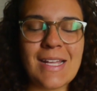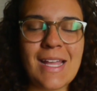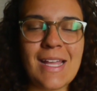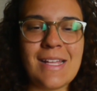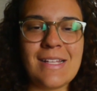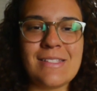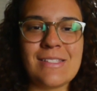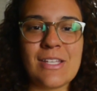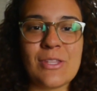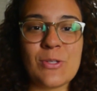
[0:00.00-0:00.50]

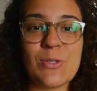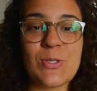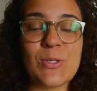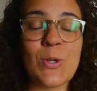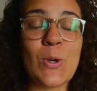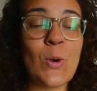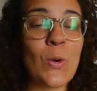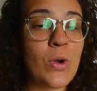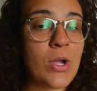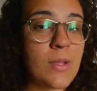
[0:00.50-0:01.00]
And there's
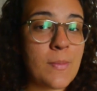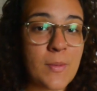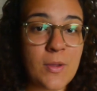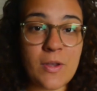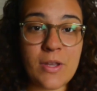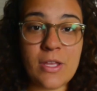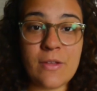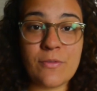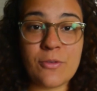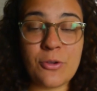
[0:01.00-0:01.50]
a whole
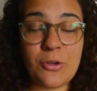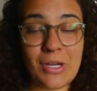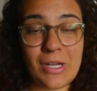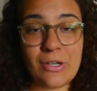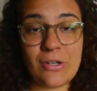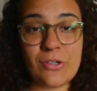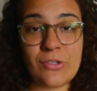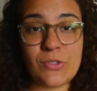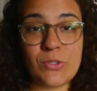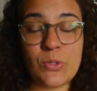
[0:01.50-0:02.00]
community of
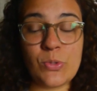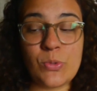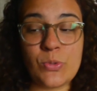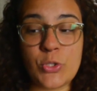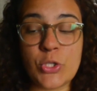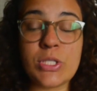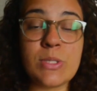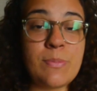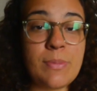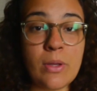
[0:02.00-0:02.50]
creators who
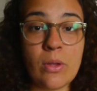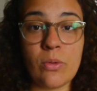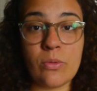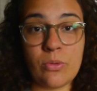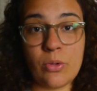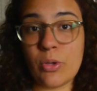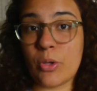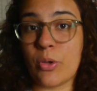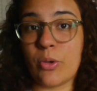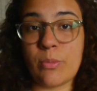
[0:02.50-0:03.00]
just
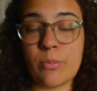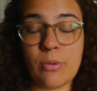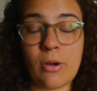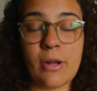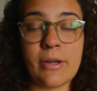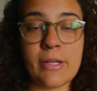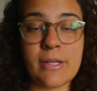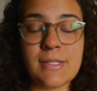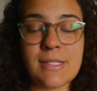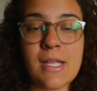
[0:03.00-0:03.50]
build no code
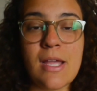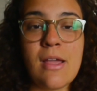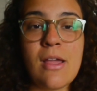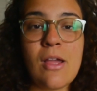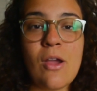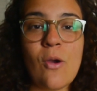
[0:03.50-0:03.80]
products.